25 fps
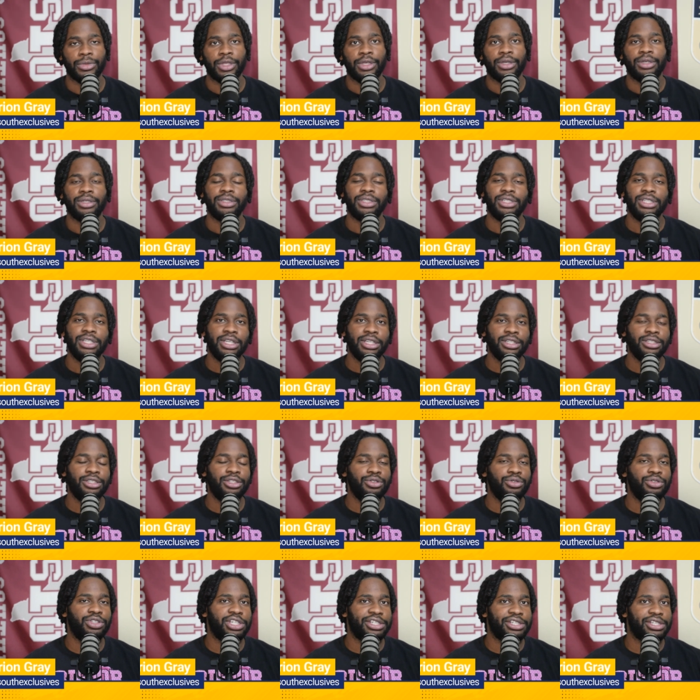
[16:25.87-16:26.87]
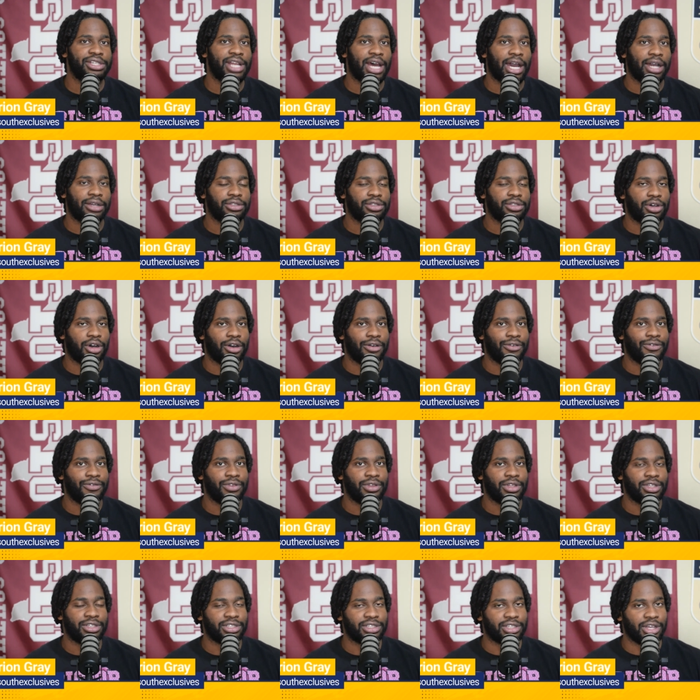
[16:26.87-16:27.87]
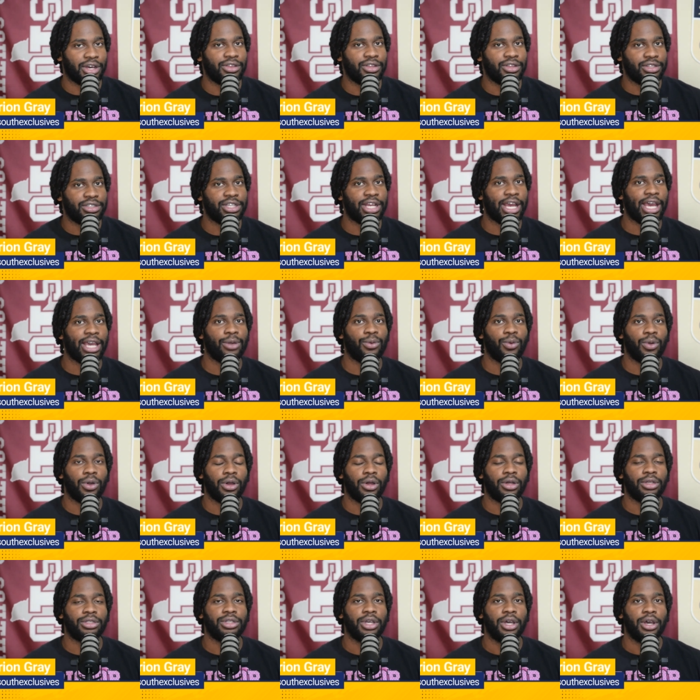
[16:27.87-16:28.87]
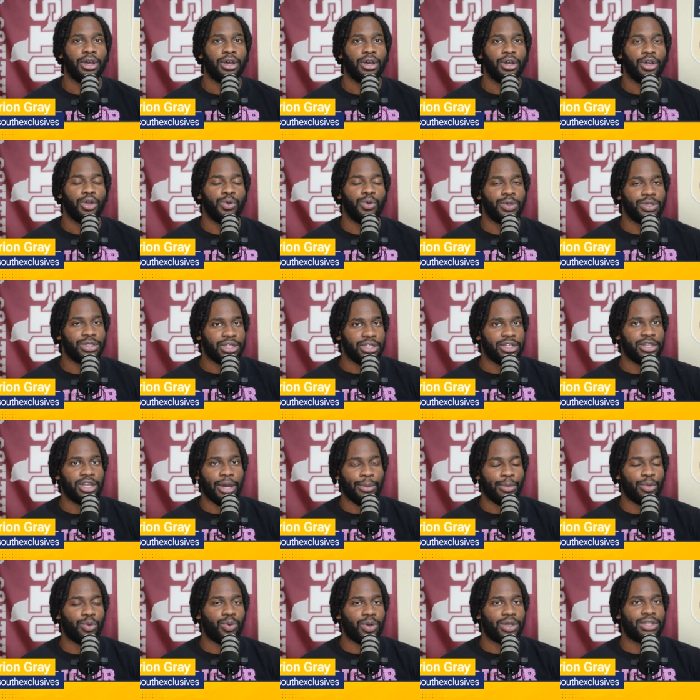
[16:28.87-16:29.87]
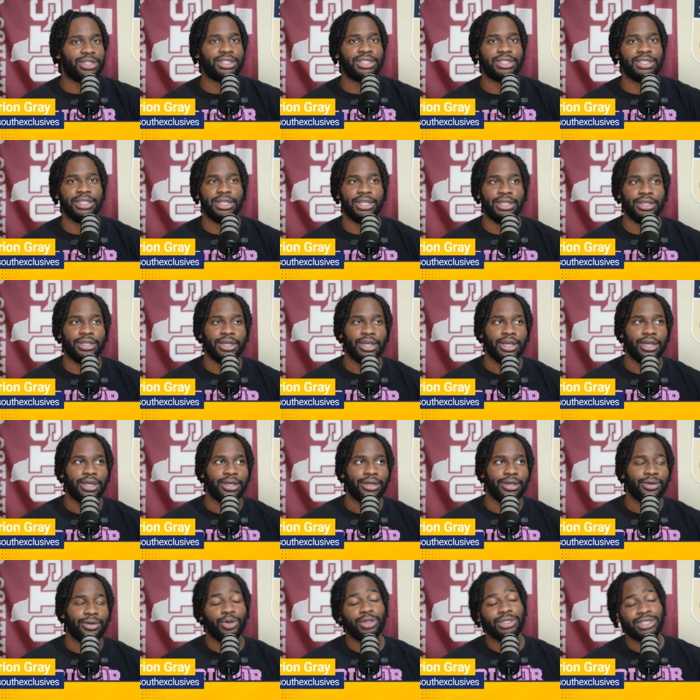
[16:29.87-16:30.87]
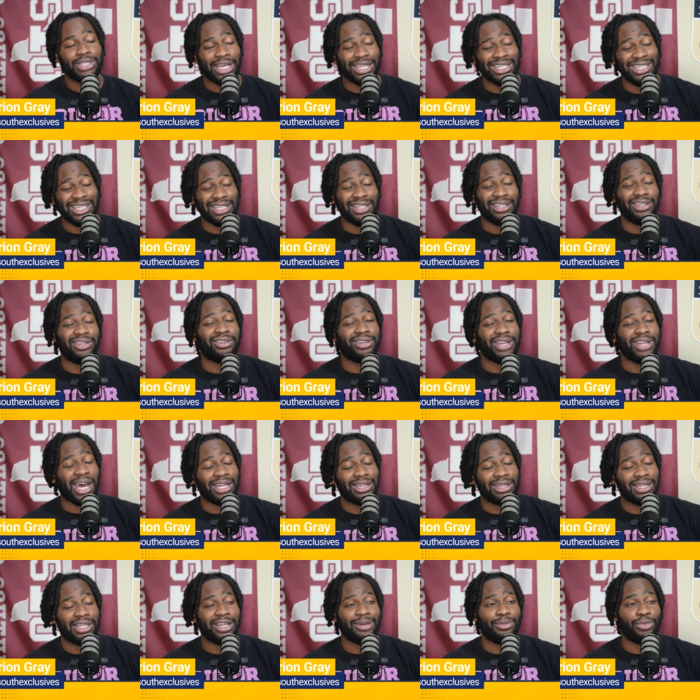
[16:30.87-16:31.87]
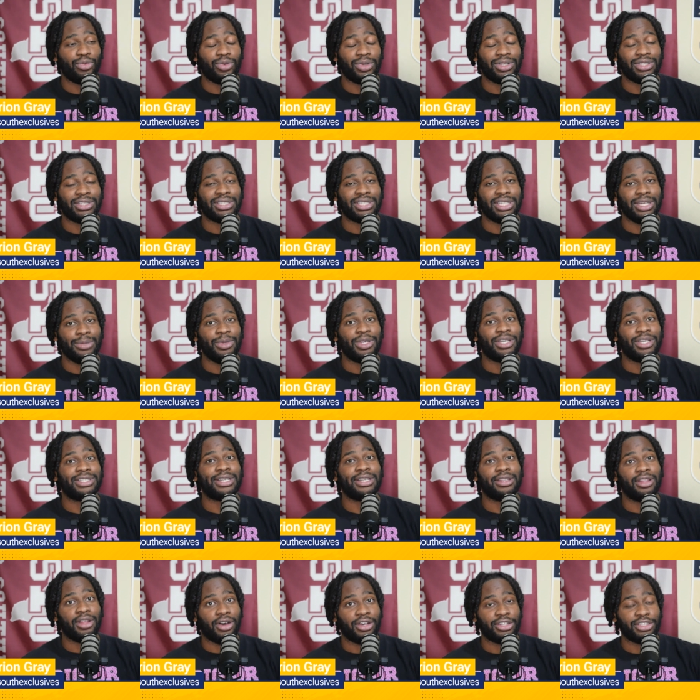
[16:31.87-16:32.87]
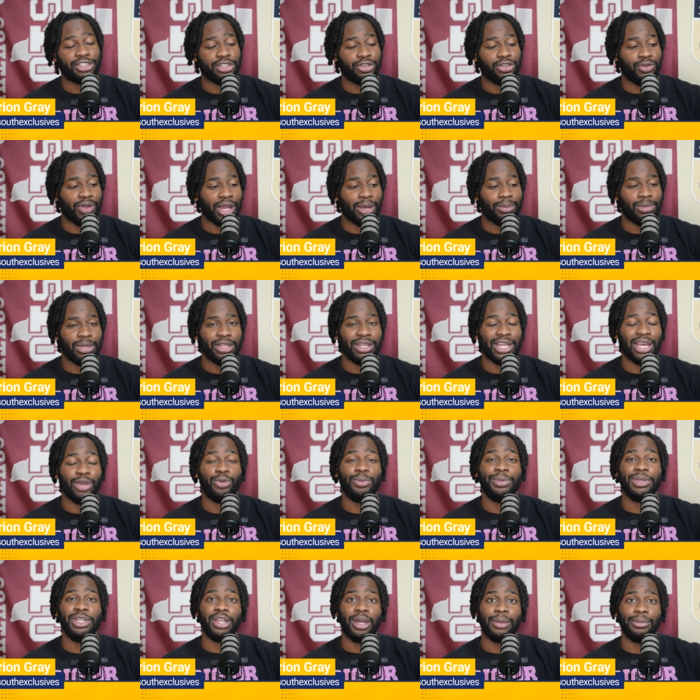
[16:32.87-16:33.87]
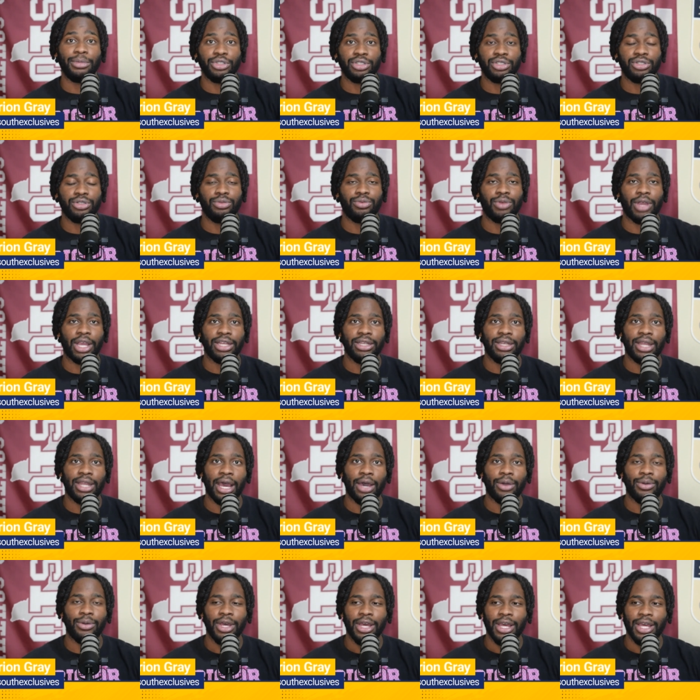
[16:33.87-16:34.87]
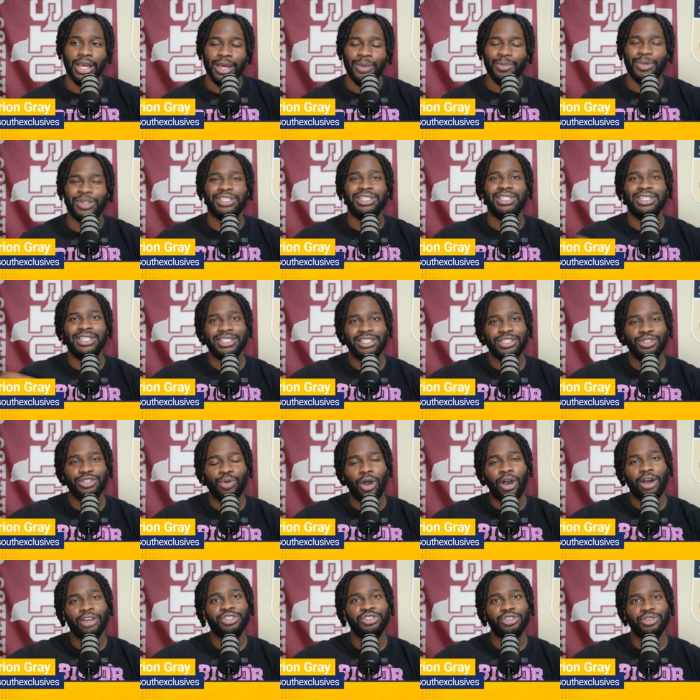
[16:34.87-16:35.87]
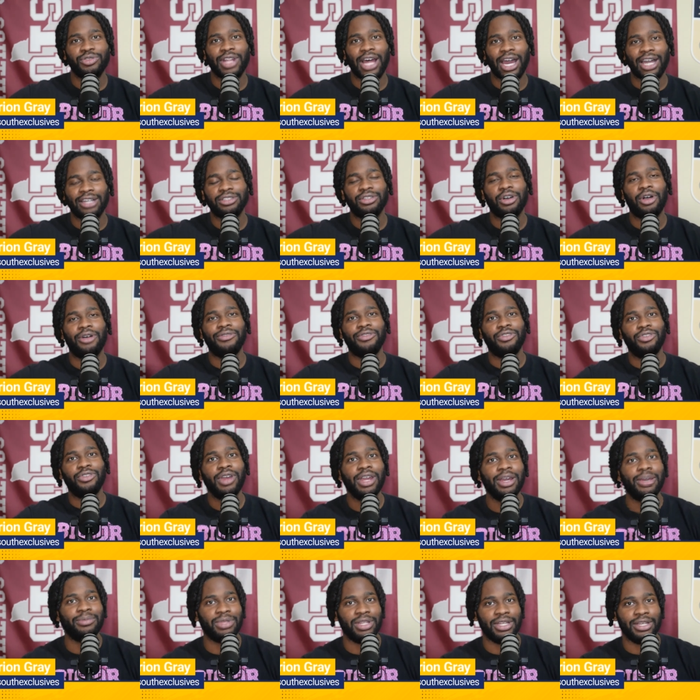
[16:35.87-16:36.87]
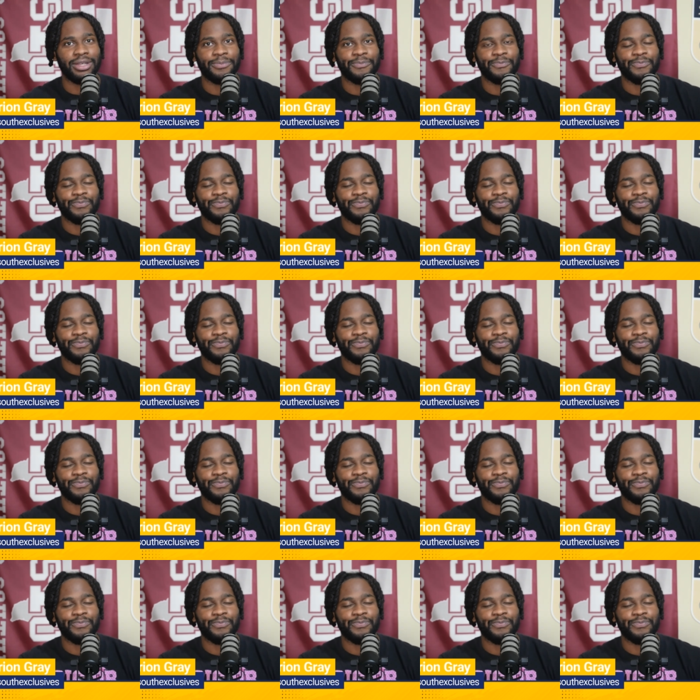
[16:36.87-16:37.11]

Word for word: TSU just knocked off the Southern Jaguars, who is the #1 seed. Well, technically, they're not the #1 seed because they lost to Grambling. They would be #2 right now. But TSU also knocked off Grambling.